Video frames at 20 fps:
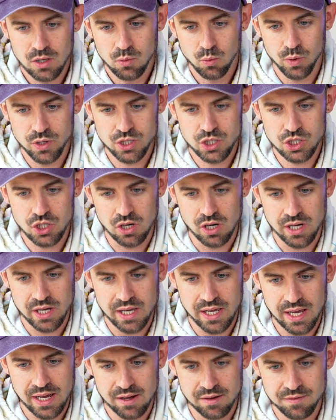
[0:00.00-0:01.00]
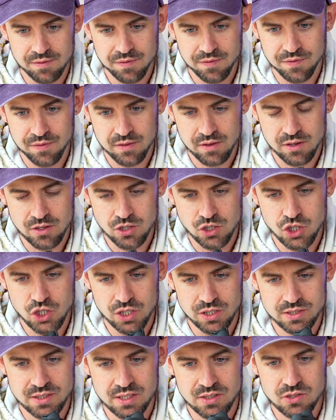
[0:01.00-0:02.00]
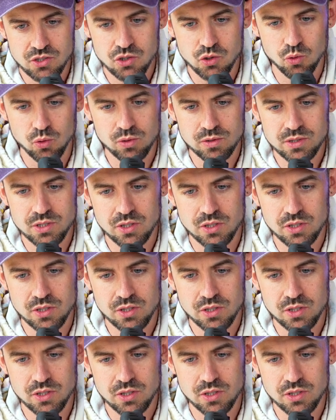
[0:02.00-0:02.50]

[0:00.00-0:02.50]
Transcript: which I have just installed.